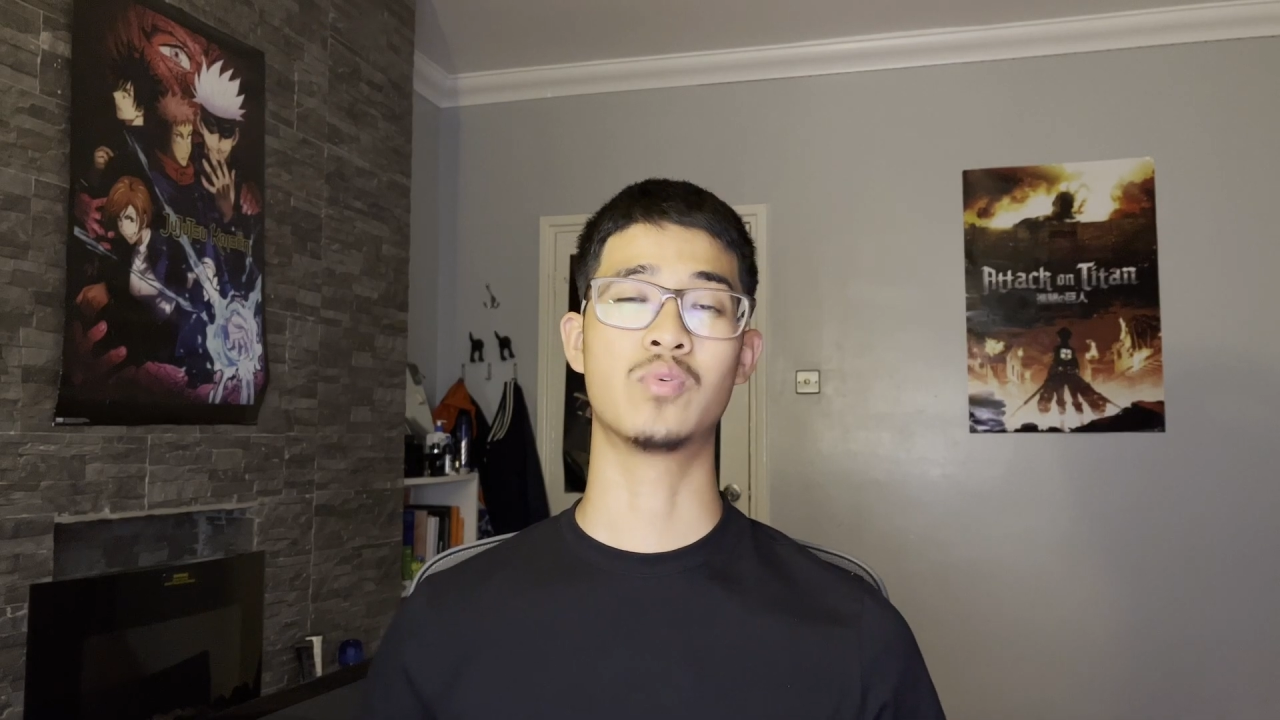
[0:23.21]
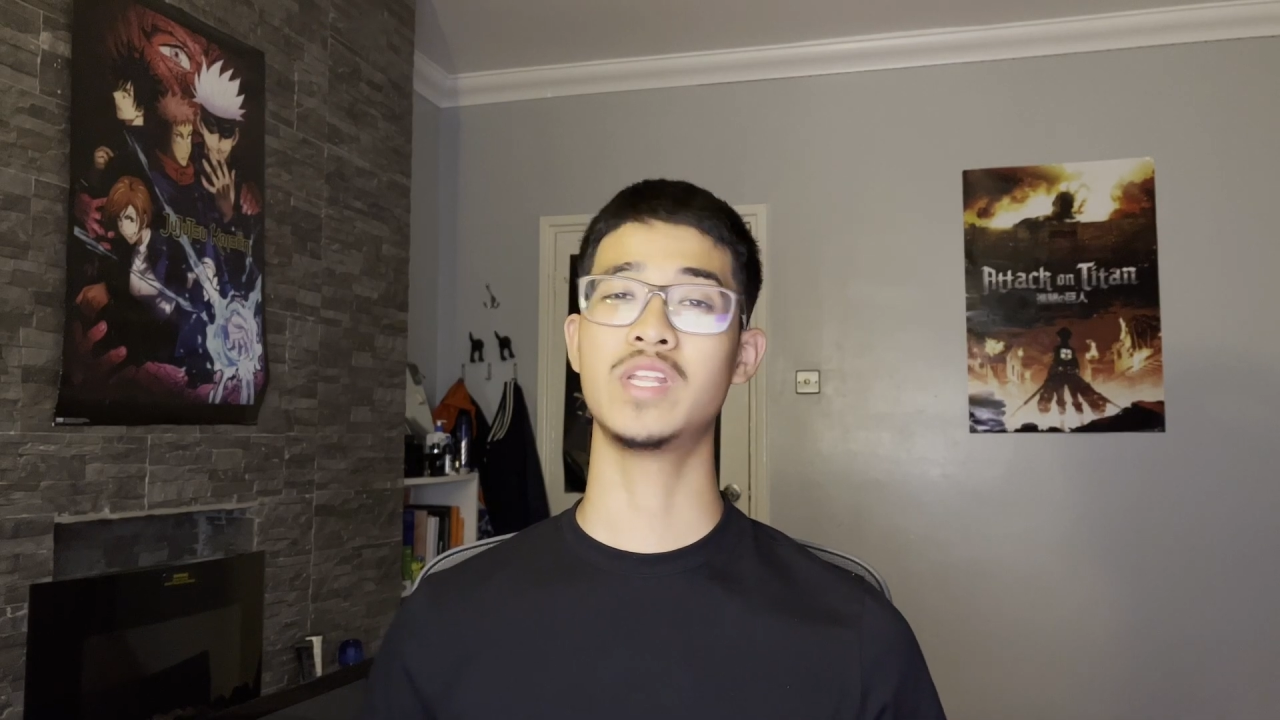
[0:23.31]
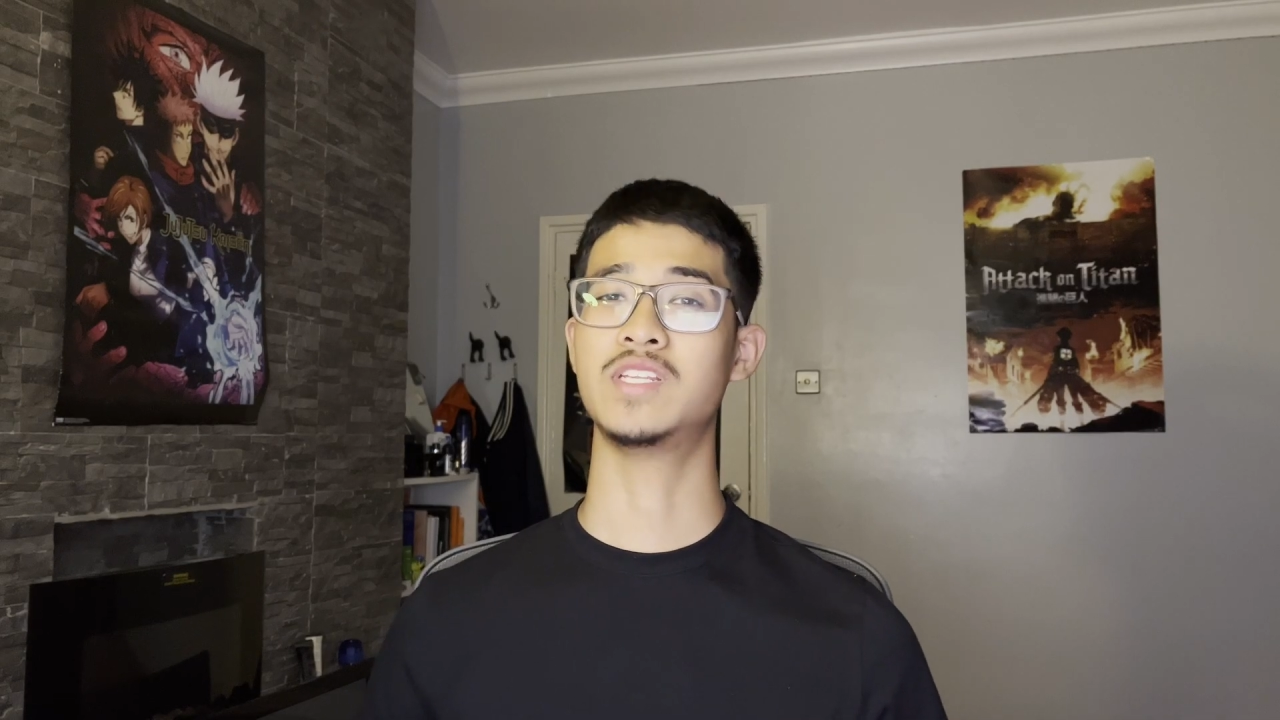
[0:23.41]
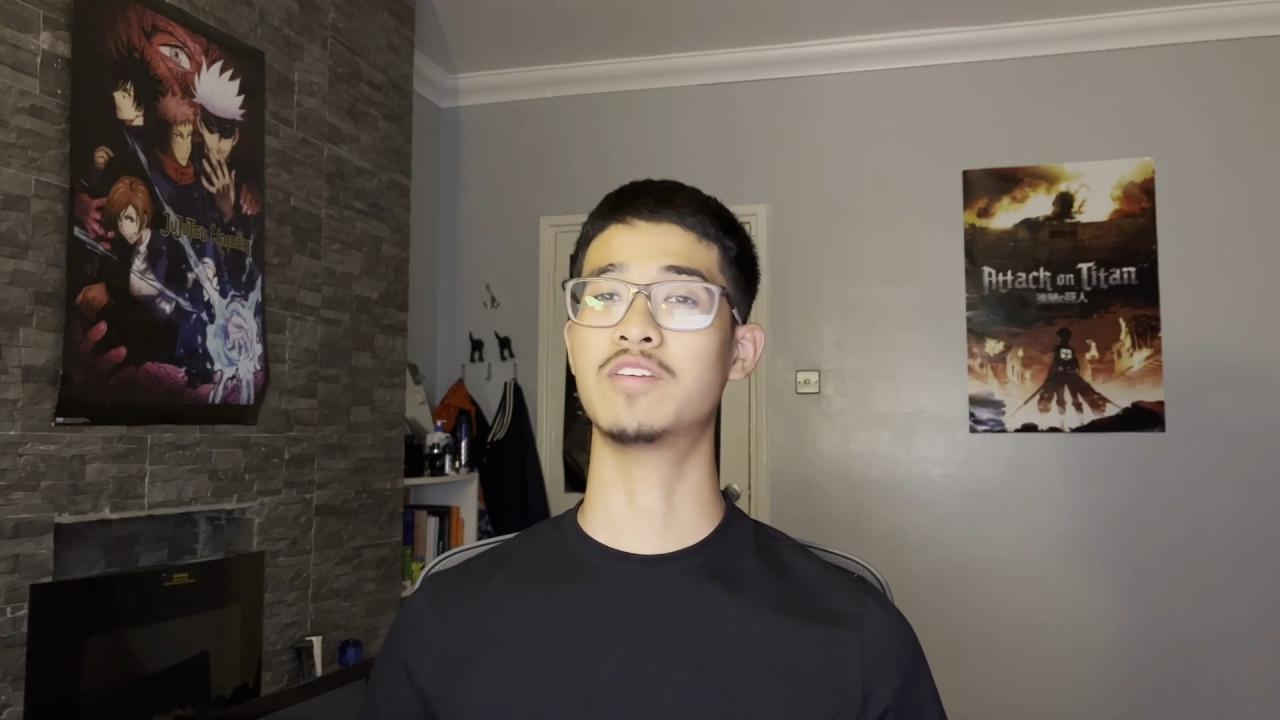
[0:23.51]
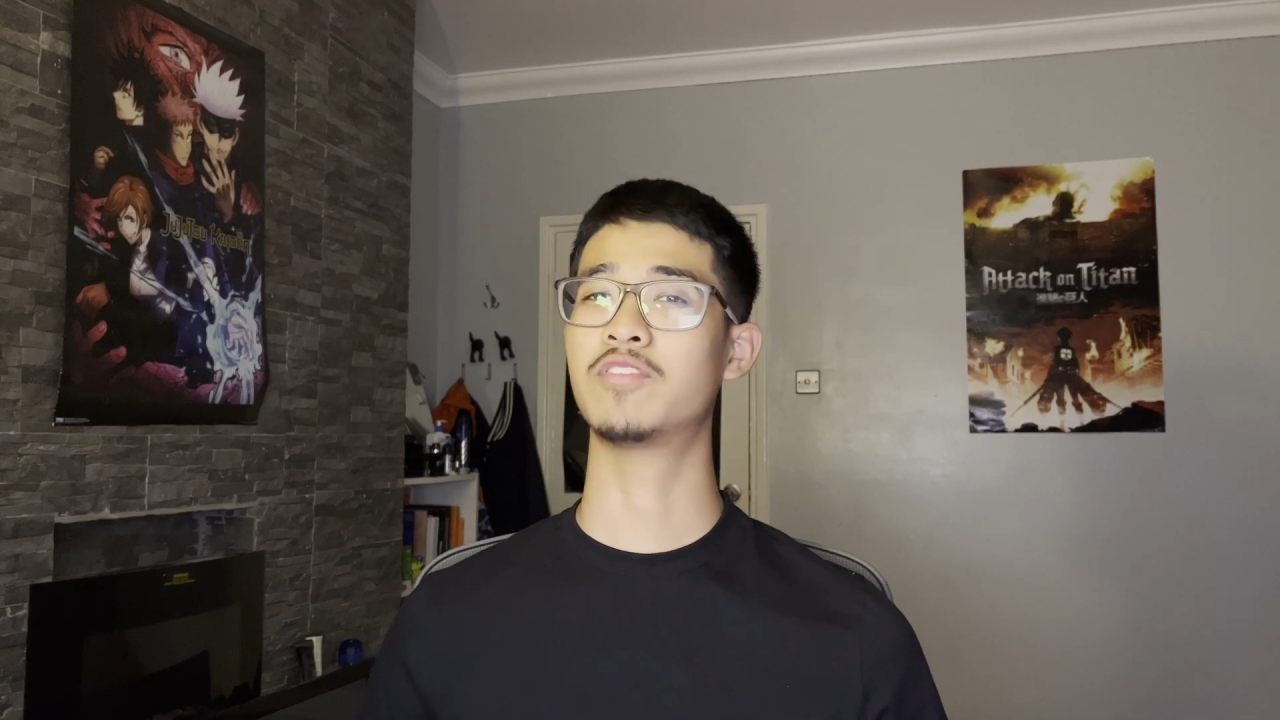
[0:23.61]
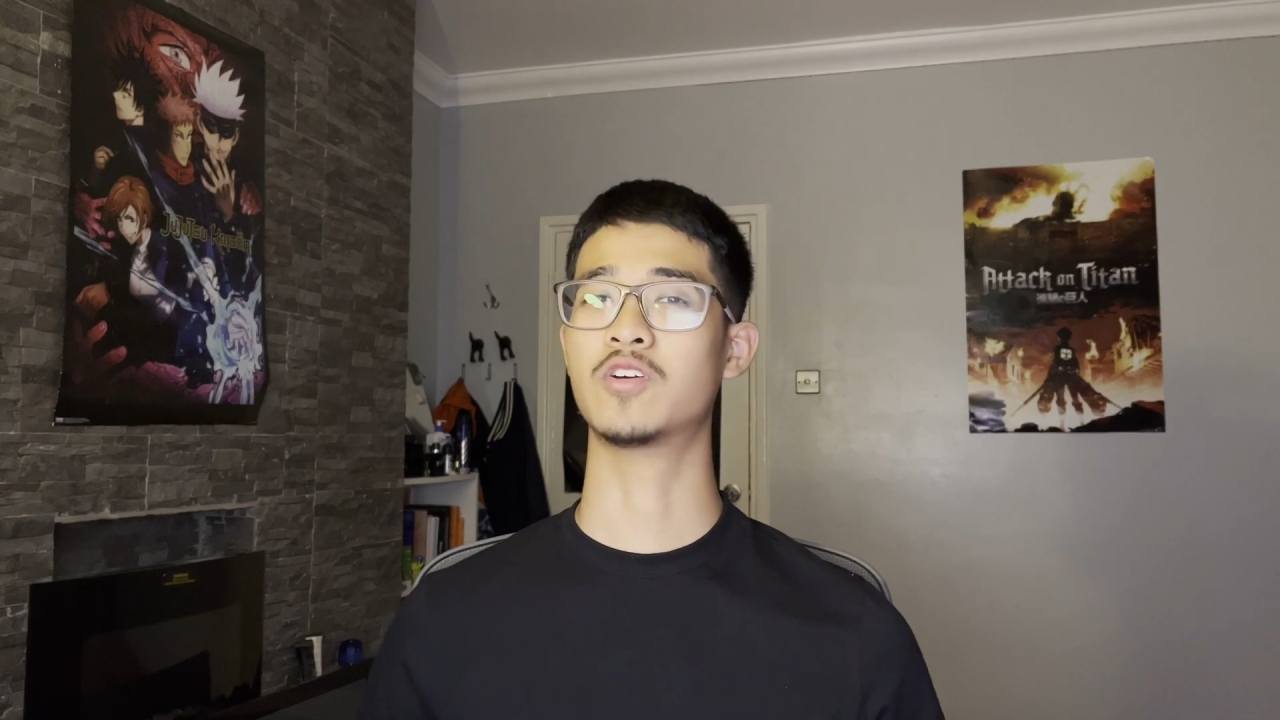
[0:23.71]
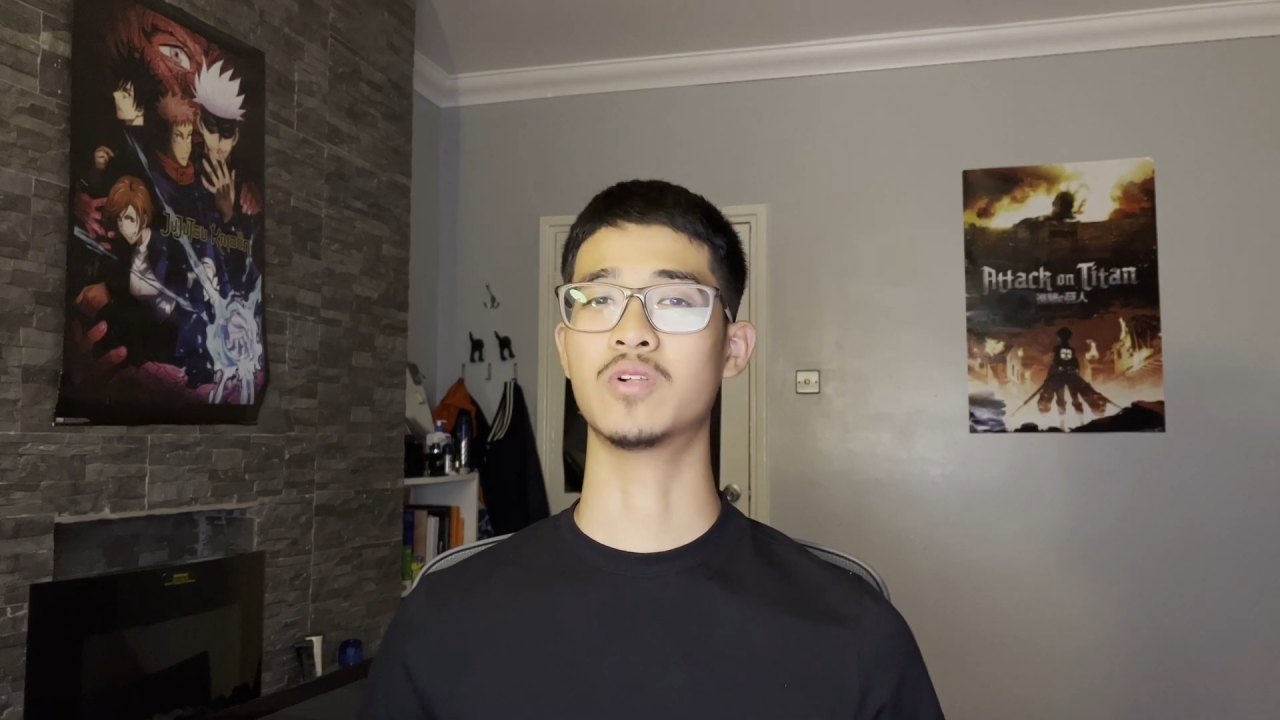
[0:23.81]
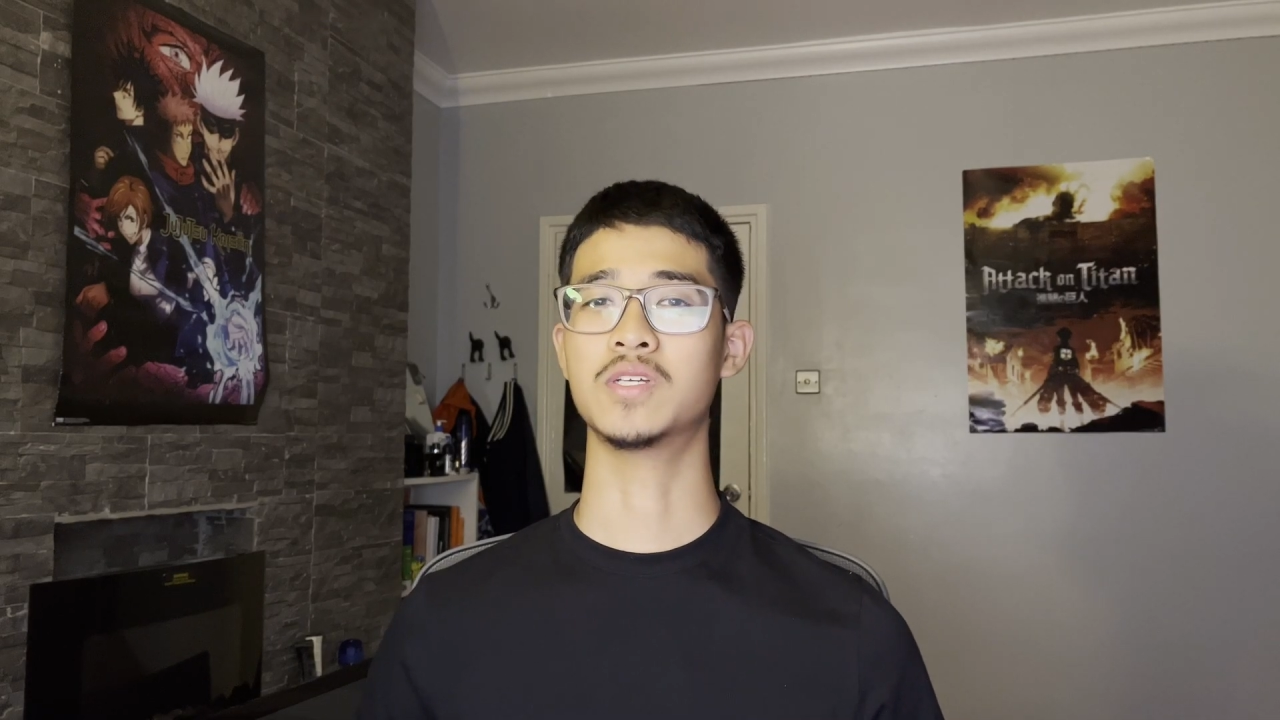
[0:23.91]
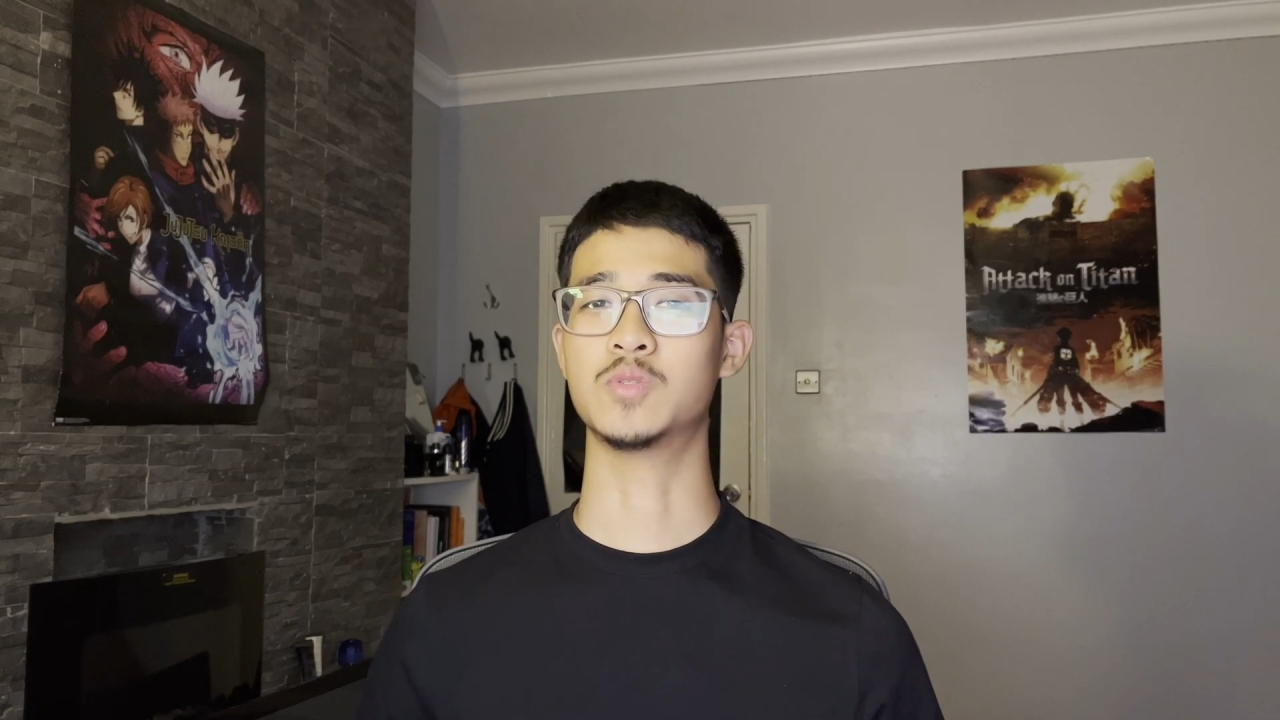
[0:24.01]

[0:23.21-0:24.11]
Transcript: pretty difficult as